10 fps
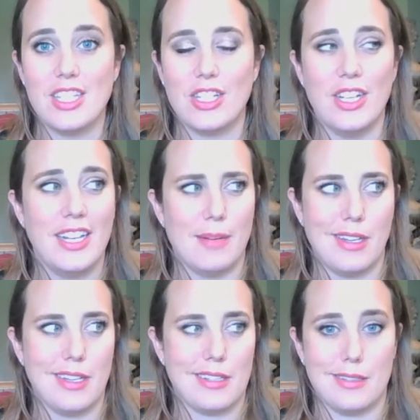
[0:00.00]
I'm like, I
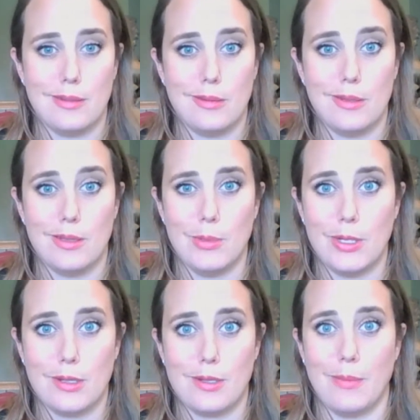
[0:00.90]
don't know. Let me talk to
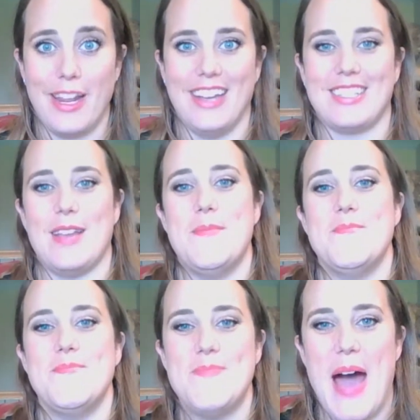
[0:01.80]
somebody else
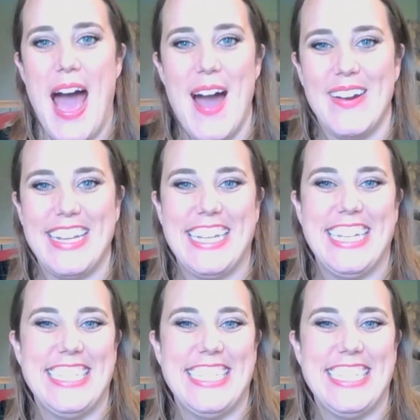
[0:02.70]
about it.